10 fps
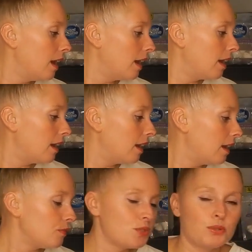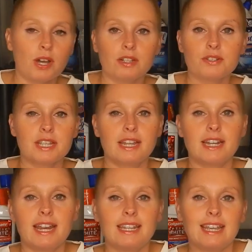
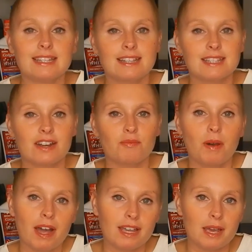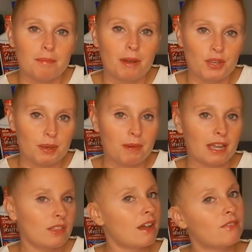$2.98 out of pocket, but you get
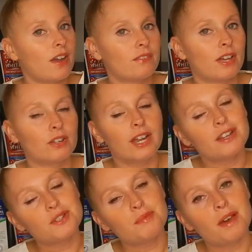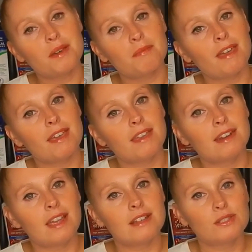back that $5 extra buck, making
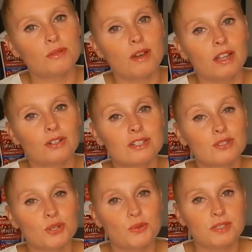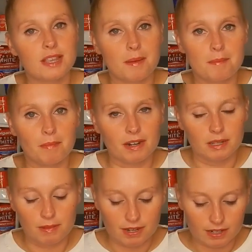it a $2.02
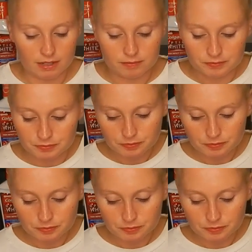moneymaker.